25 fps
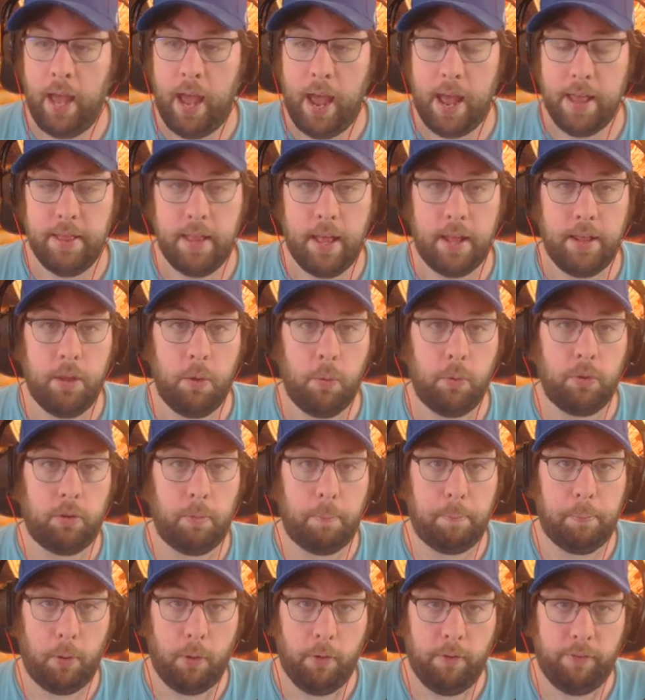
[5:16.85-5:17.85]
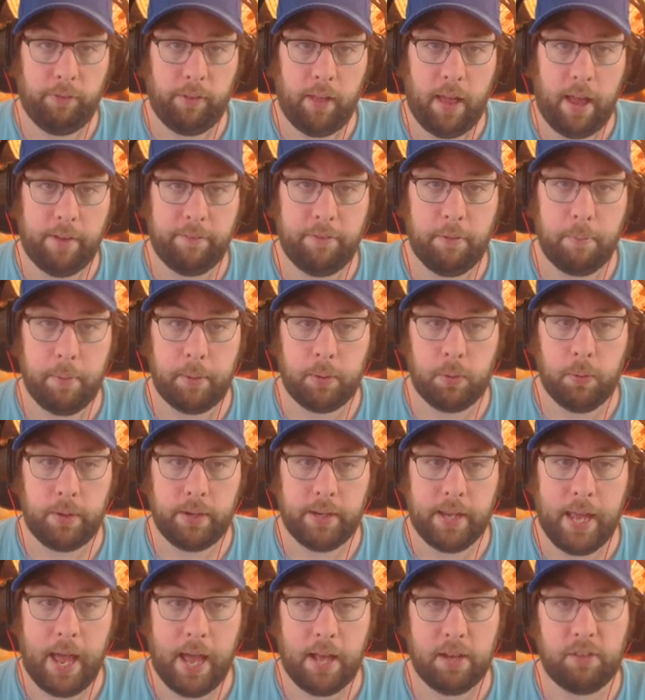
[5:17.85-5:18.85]
And then there was a bull flag for
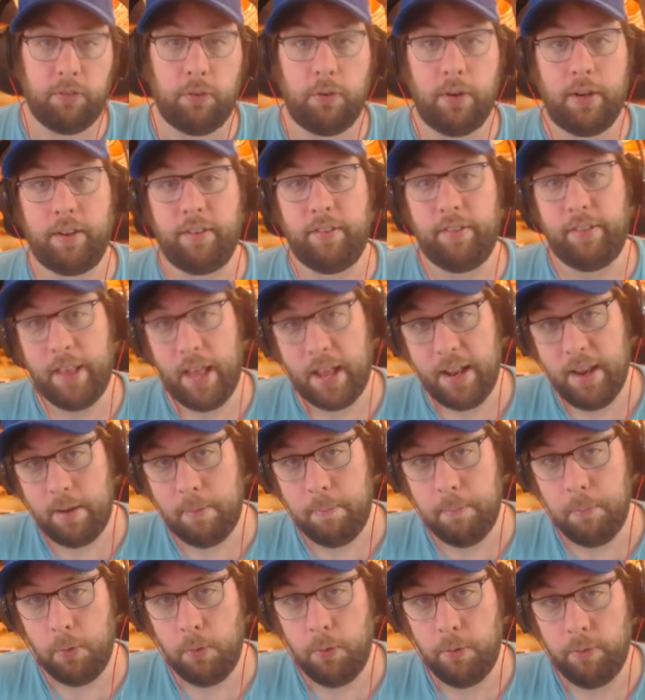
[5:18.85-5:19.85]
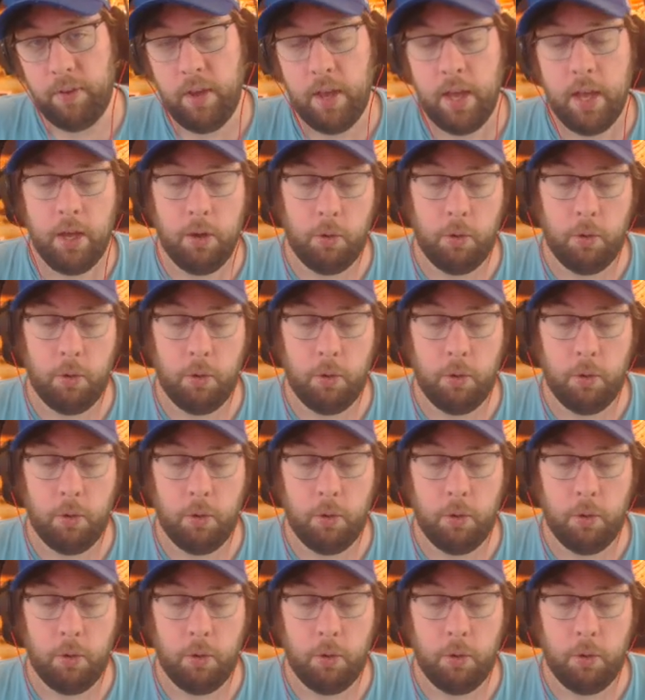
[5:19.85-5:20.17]
Bitcoin Cash for an extended move,